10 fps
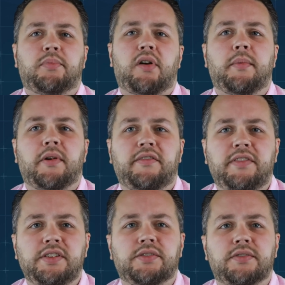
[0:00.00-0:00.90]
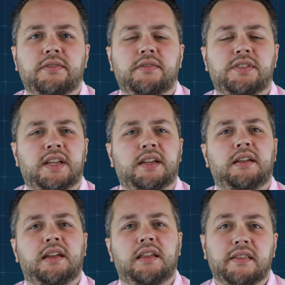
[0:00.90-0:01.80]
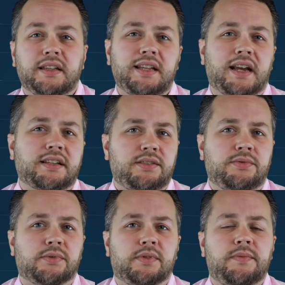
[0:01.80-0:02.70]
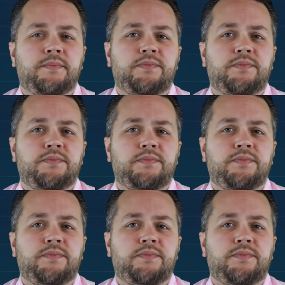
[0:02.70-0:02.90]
a primary feature, say the text tool.